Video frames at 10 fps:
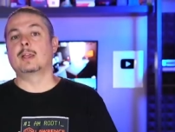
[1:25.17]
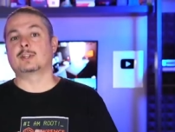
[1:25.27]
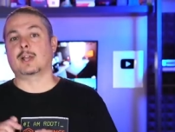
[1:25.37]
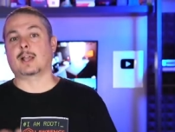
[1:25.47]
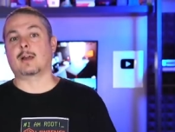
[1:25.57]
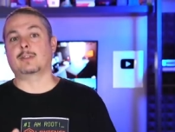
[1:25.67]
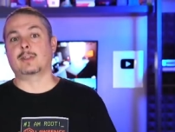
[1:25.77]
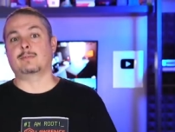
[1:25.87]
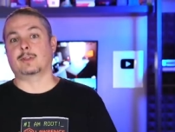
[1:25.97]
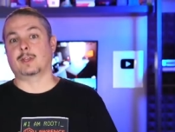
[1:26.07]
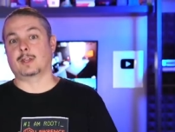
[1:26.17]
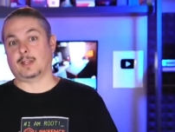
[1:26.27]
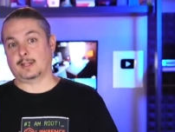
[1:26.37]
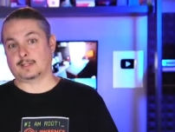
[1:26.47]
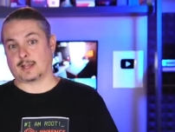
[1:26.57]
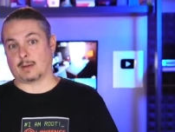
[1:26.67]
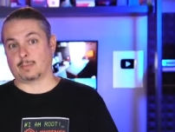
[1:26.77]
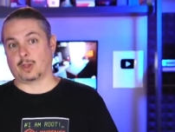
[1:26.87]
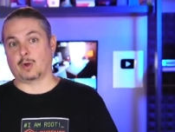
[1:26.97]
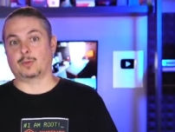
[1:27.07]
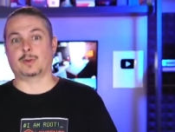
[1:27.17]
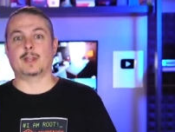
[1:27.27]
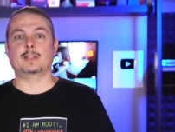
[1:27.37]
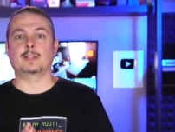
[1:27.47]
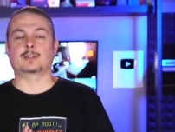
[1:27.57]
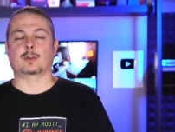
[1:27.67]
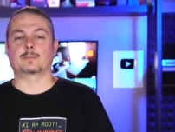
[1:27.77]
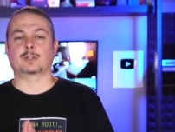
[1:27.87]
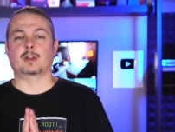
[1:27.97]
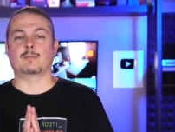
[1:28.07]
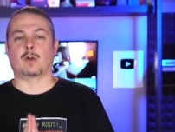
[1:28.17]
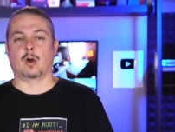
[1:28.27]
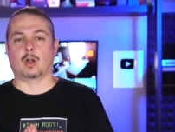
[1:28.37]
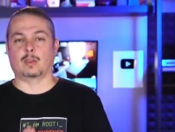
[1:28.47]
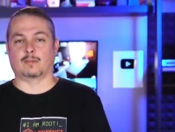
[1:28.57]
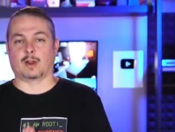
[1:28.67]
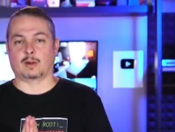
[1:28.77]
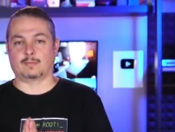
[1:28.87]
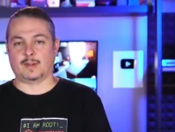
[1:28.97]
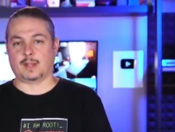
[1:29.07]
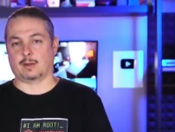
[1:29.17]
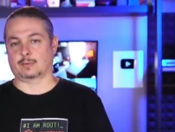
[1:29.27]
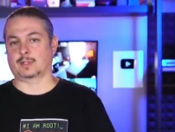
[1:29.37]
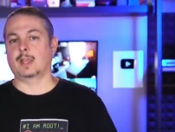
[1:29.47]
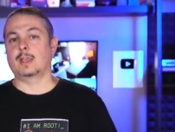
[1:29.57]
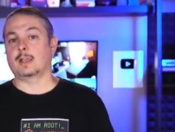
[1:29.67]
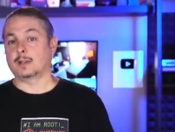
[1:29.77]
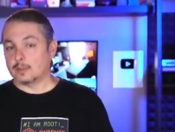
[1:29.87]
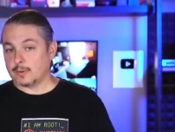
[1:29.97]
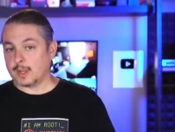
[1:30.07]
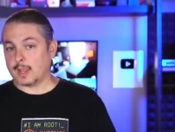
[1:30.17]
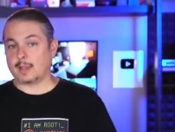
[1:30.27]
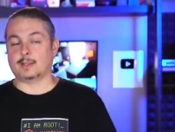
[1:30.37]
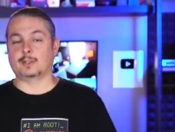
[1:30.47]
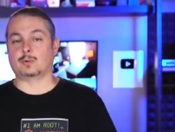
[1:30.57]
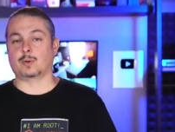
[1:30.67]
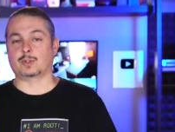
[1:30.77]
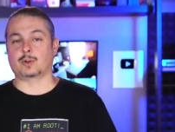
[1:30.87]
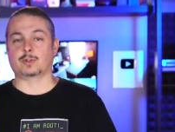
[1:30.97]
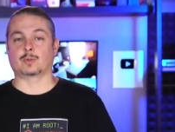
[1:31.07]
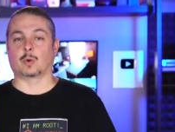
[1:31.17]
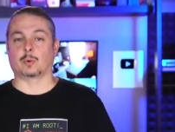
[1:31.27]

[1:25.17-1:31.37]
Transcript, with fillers: check out the affiliate links down below. They're in the description of all of our videos, including a link to our shirt store.